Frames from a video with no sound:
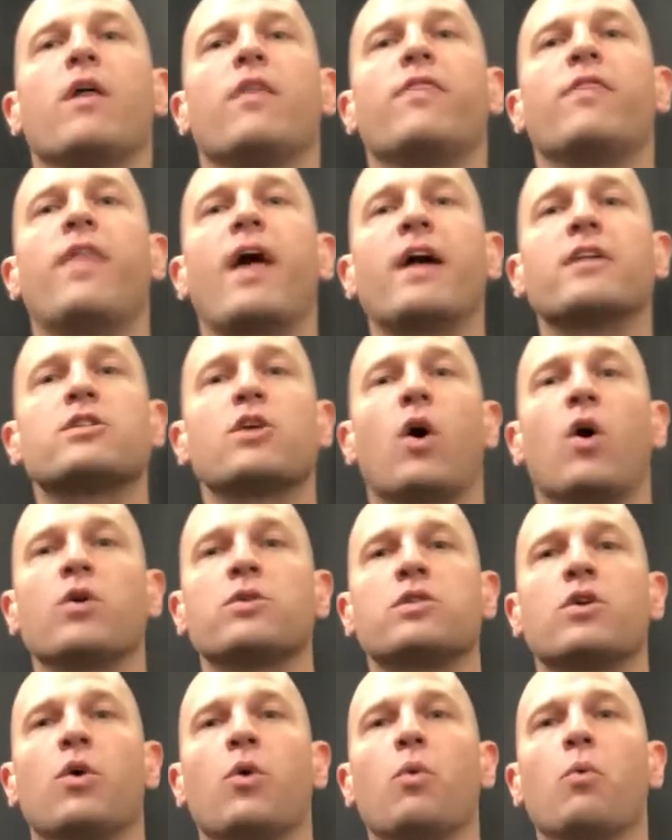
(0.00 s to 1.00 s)
that's
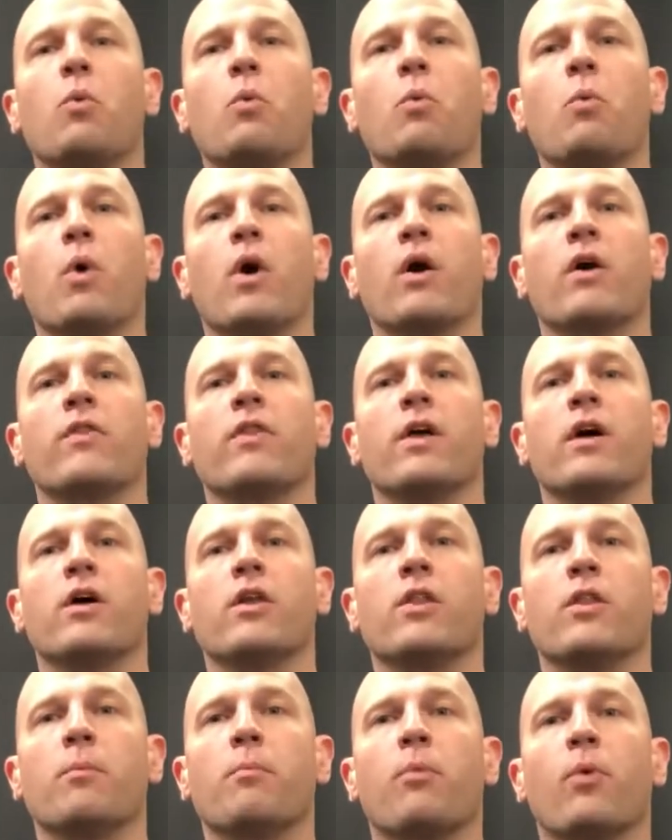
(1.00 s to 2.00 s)
also where
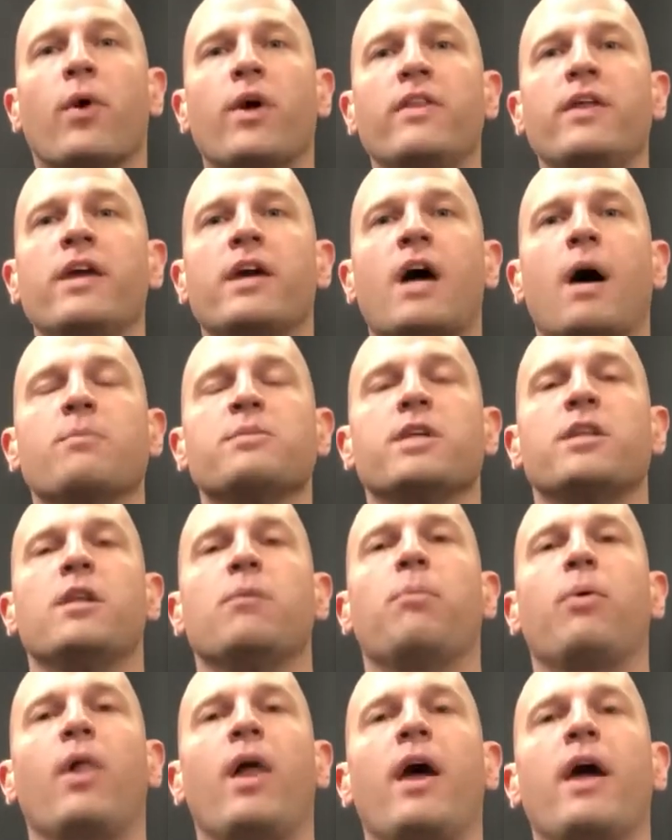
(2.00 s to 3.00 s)
the breathing comes
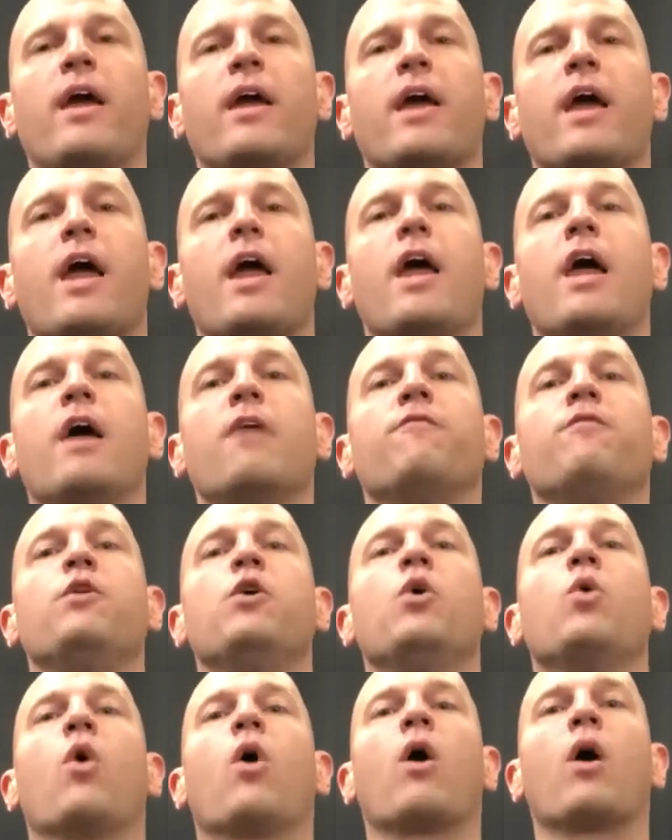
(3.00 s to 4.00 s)
into play. If
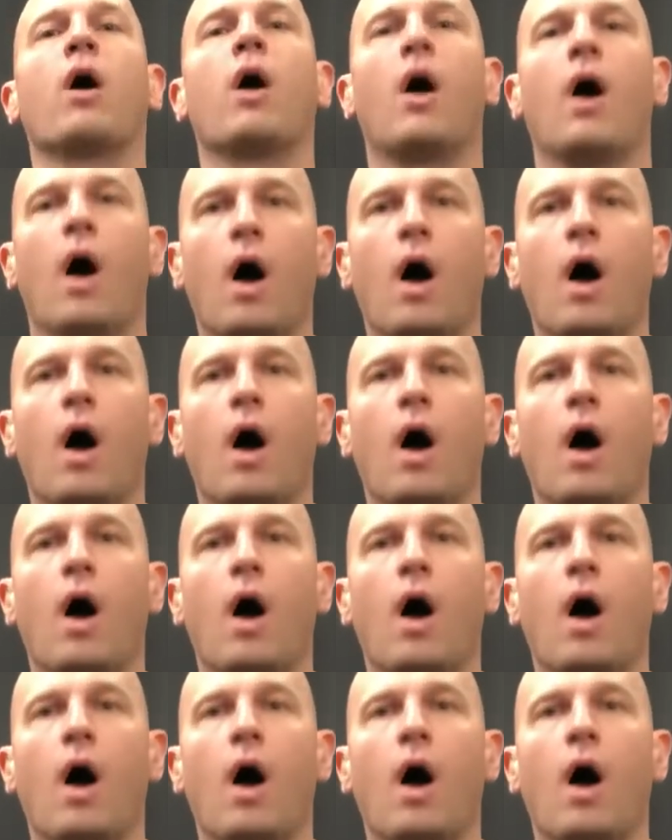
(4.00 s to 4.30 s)
you are